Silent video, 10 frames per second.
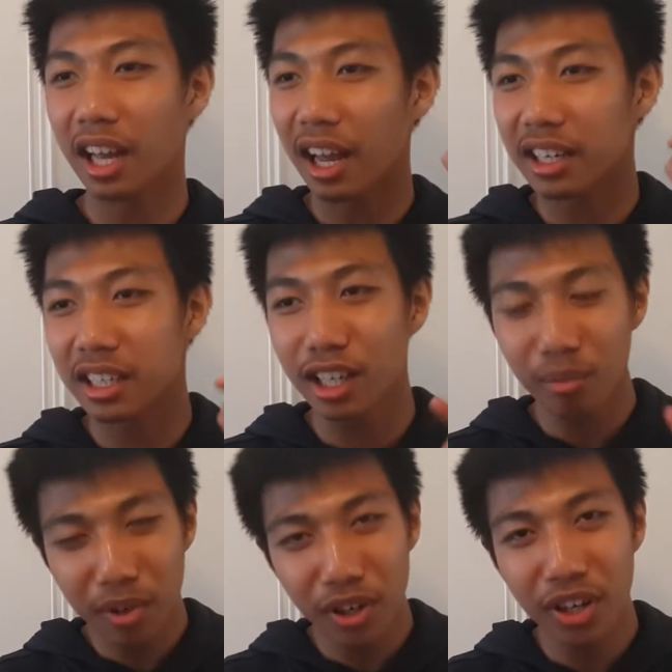Has
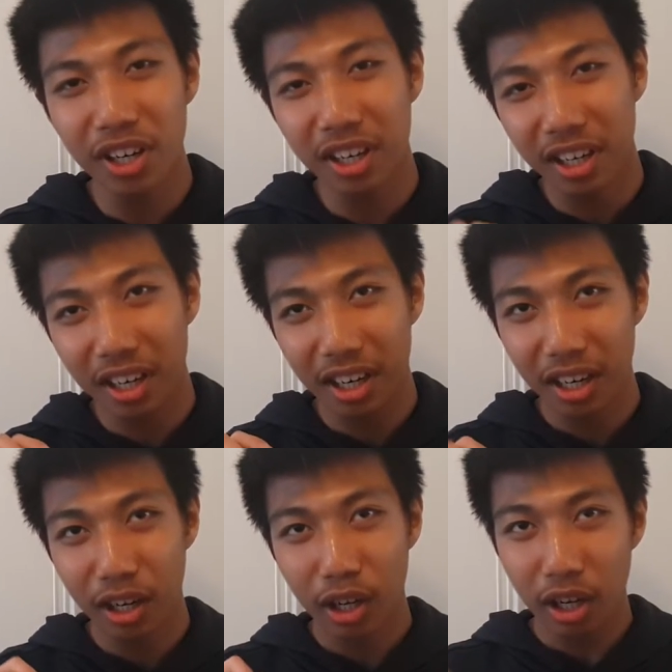similar
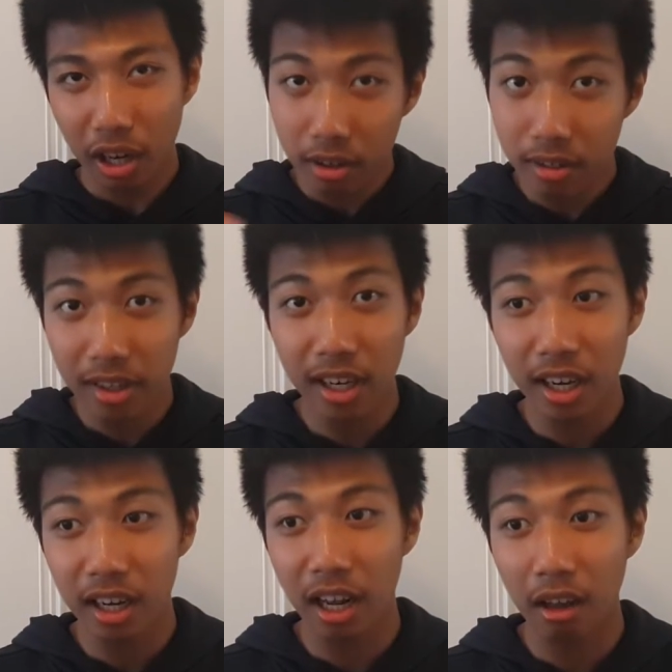
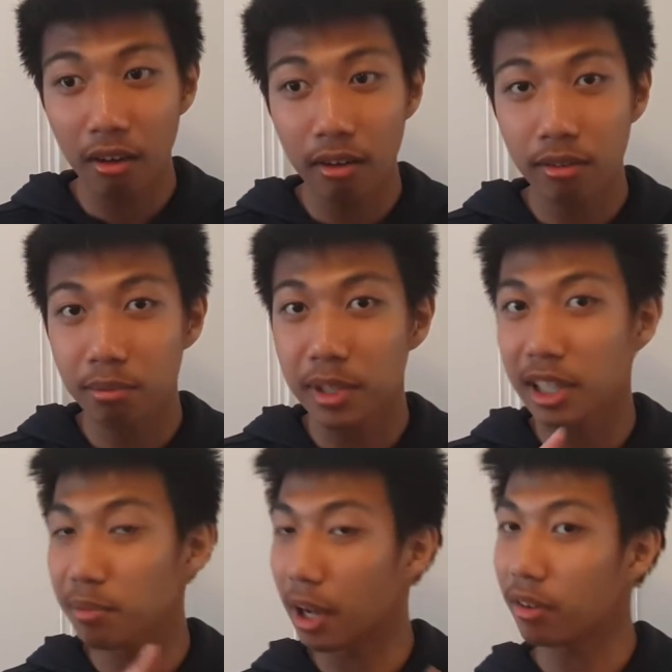characteristics of
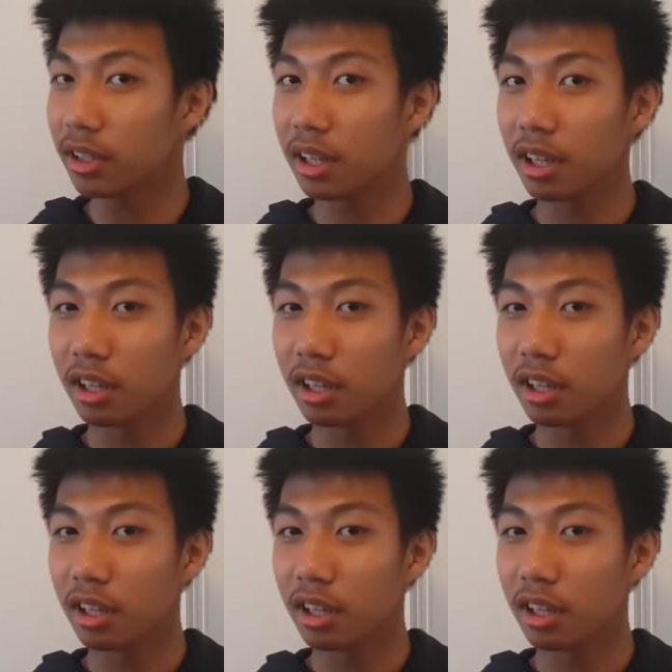Mickey Mouse,